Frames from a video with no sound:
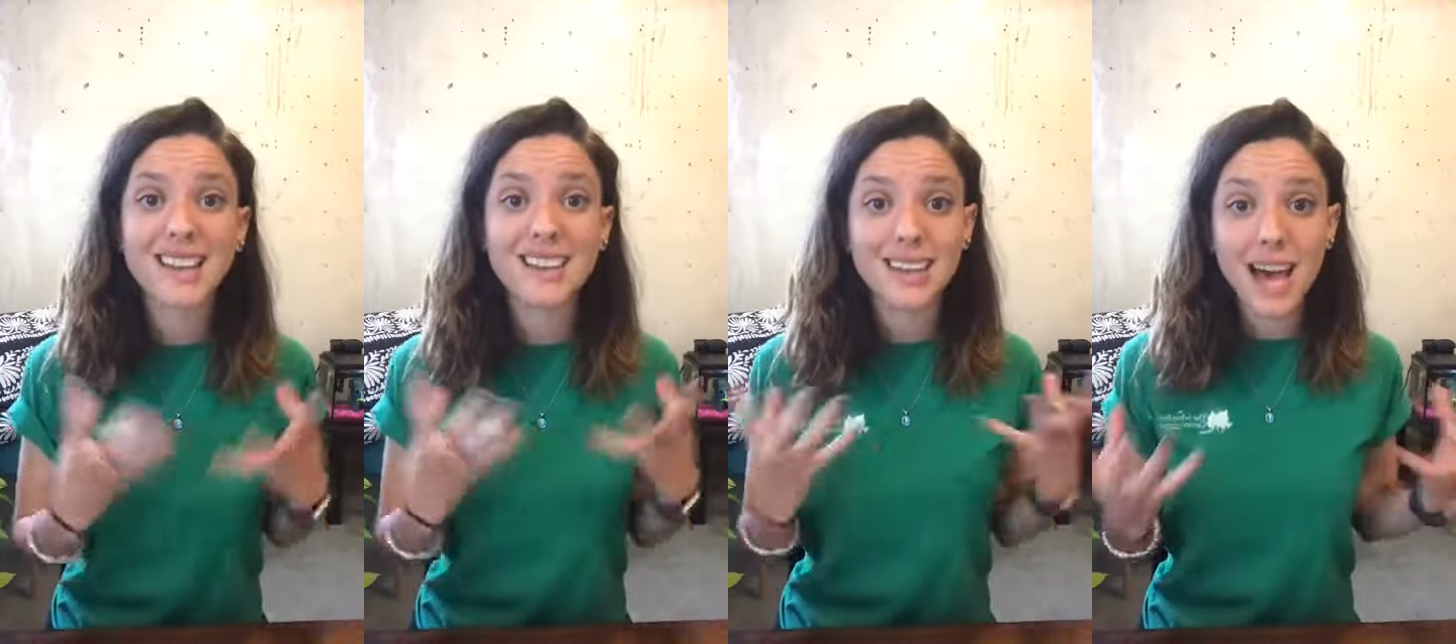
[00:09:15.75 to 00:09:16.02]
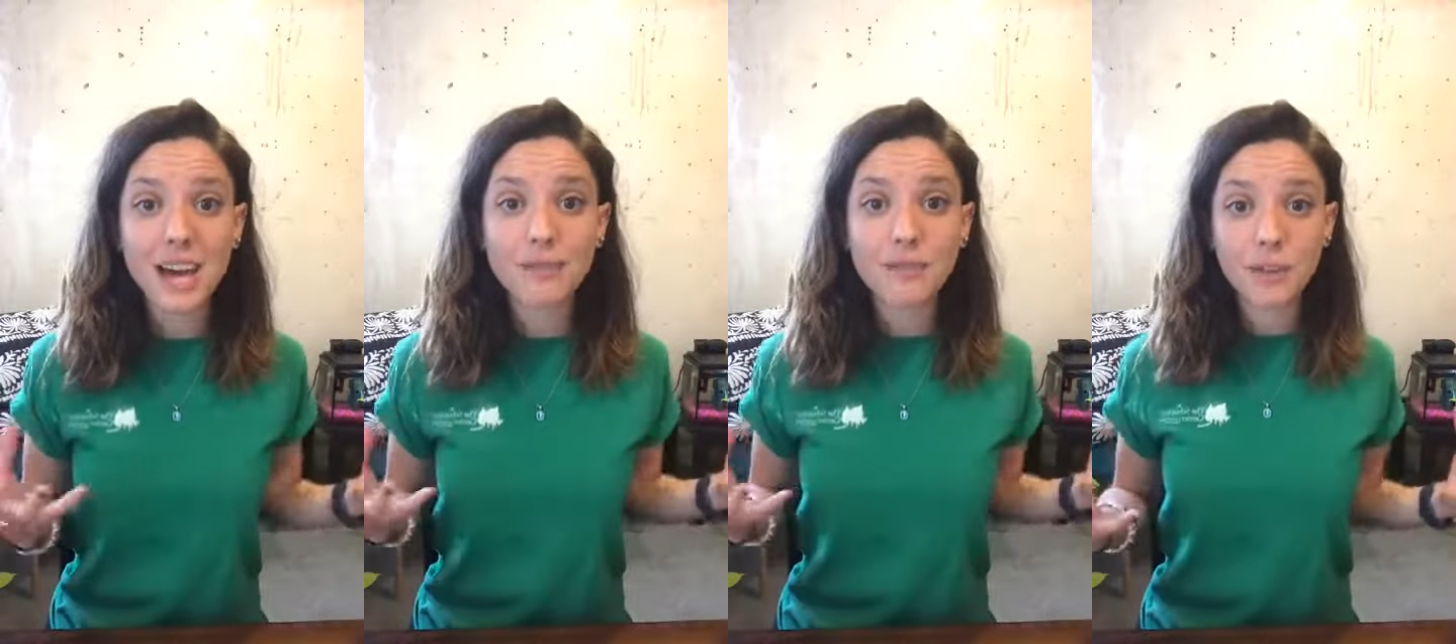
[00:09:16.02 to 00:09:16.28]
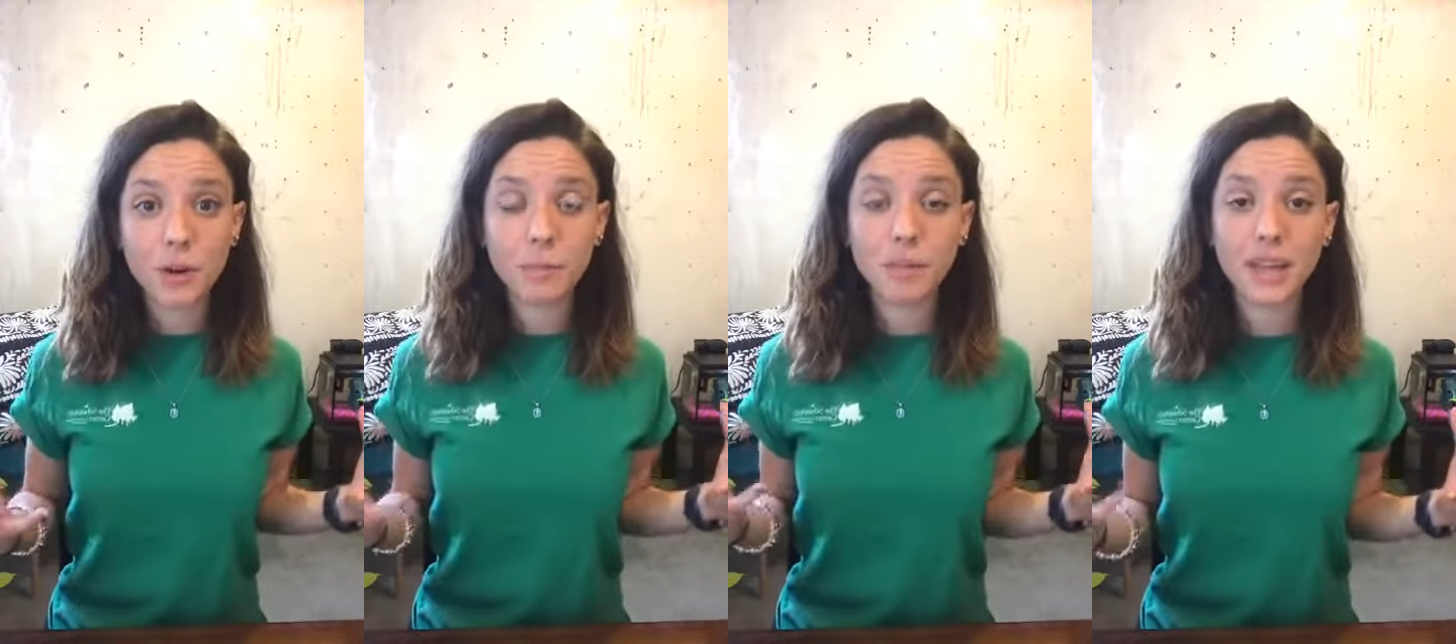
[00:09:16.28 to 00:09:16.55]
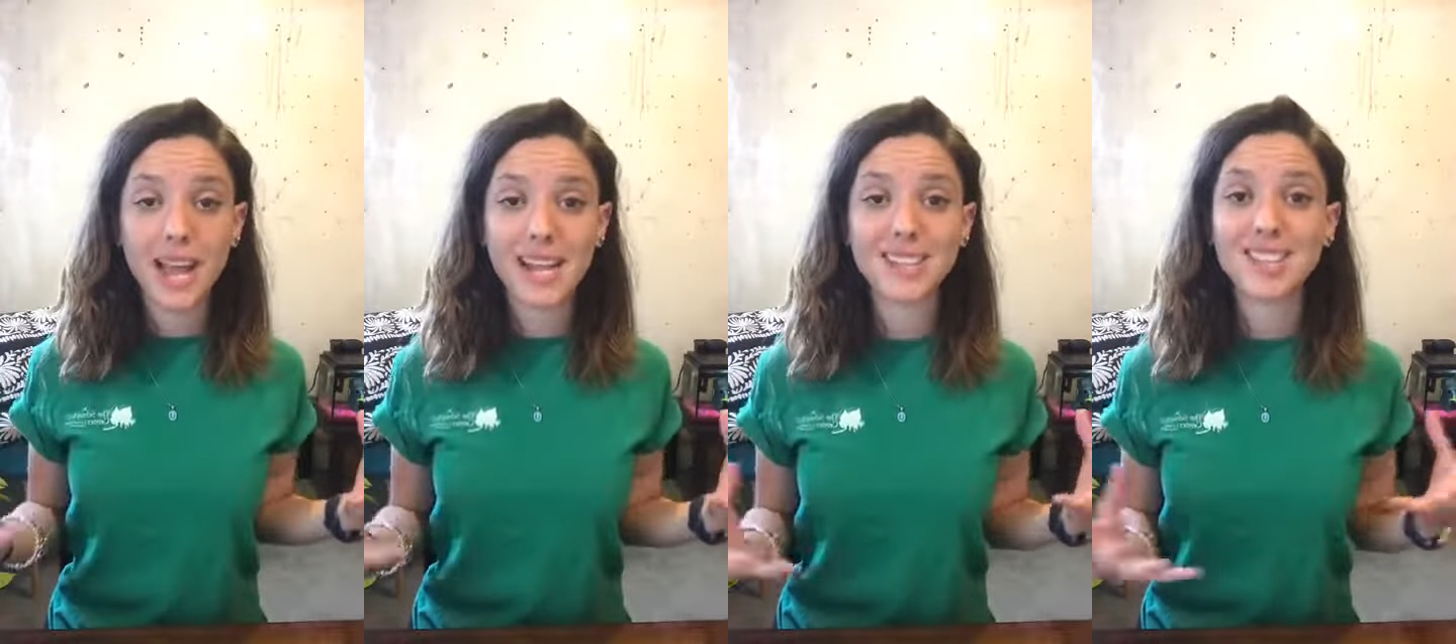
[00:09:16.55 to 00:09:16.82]
a lot of other
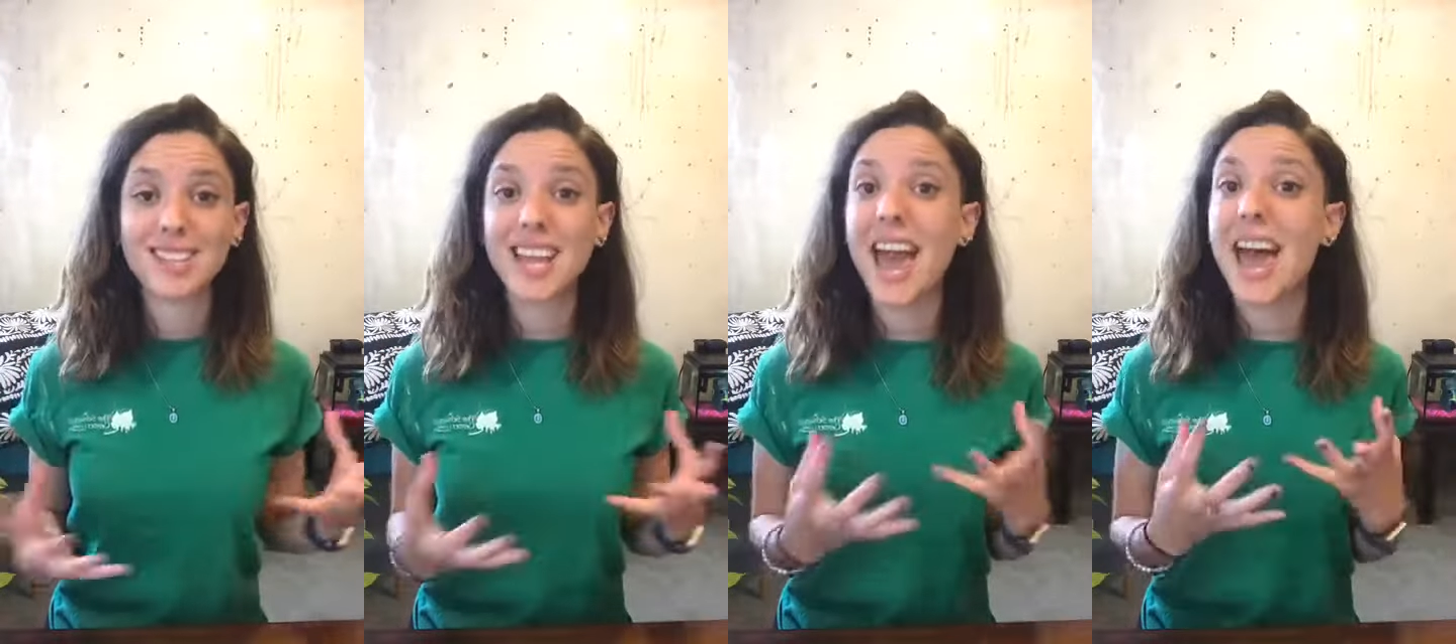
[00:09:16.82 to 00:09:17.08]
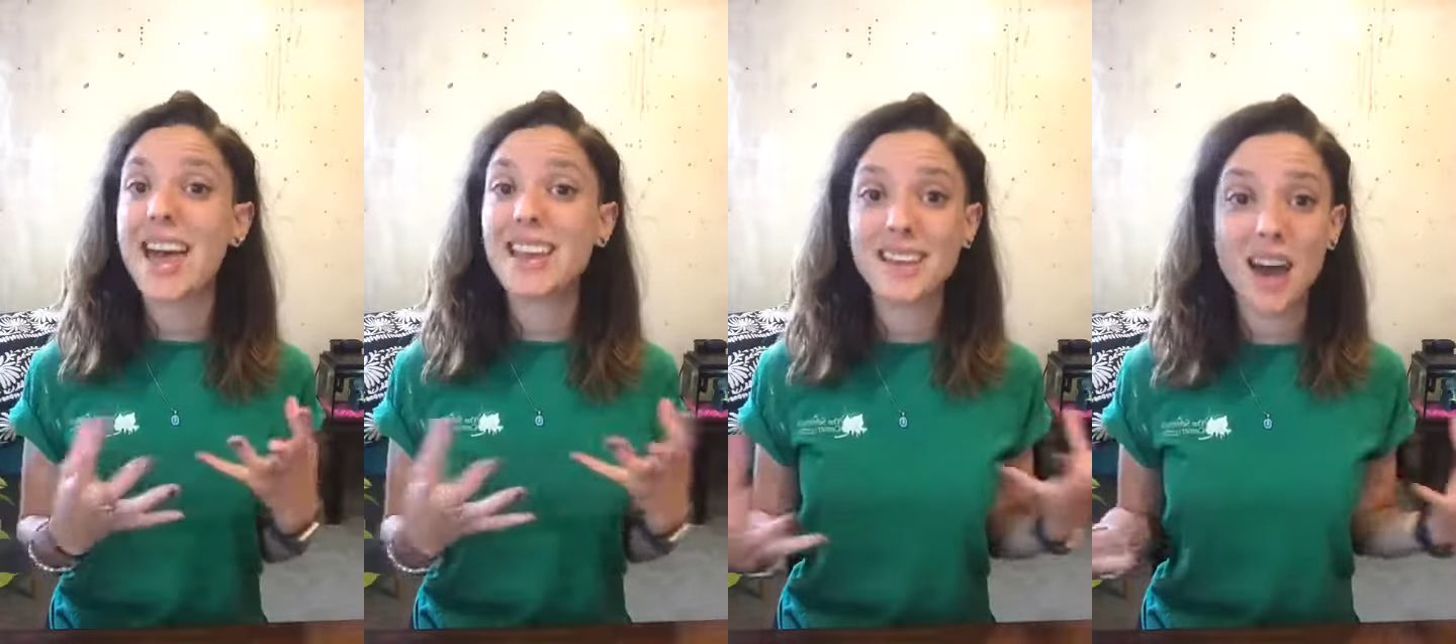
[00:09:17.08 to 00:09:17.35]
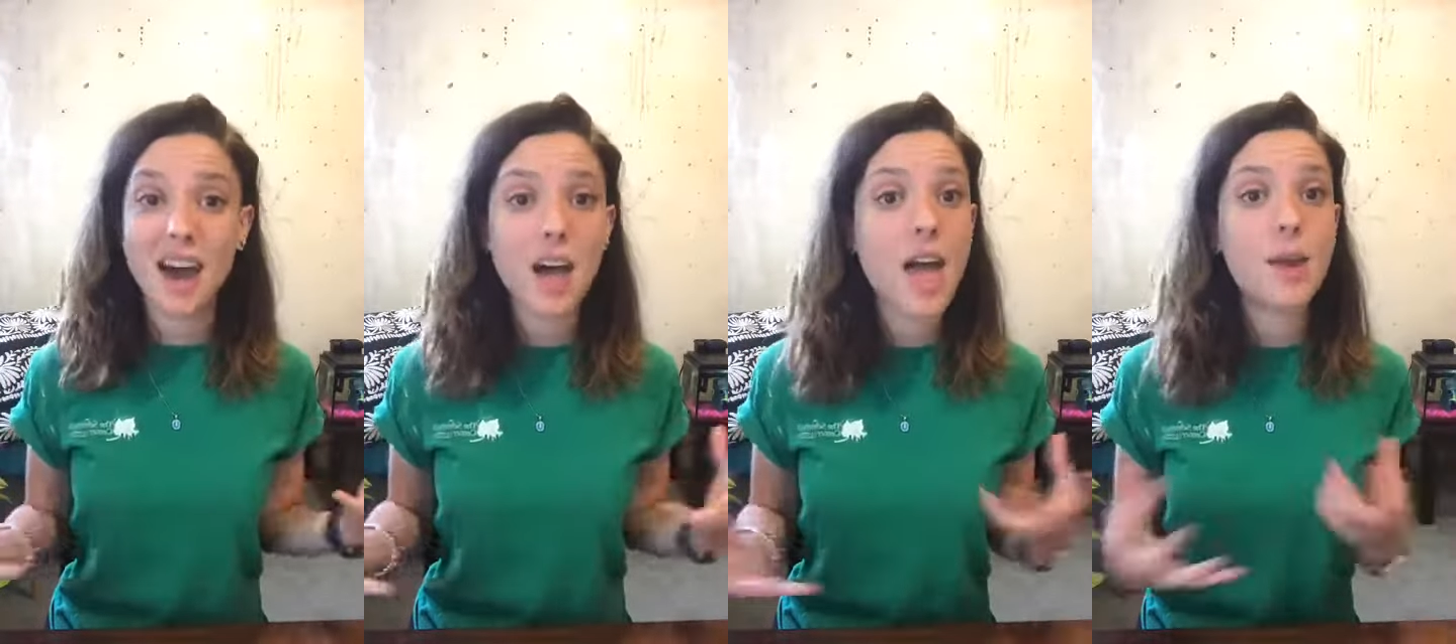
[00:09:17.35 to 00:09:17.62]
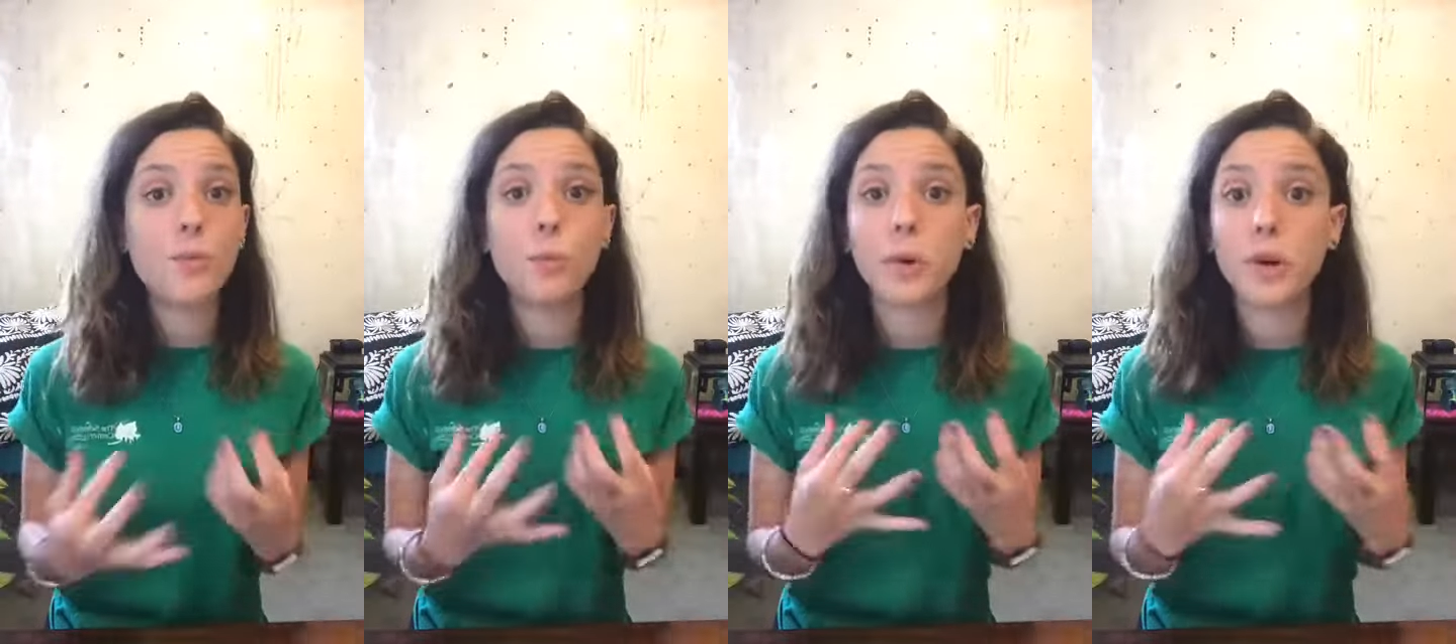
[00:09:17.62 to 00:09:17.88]
plants cannot and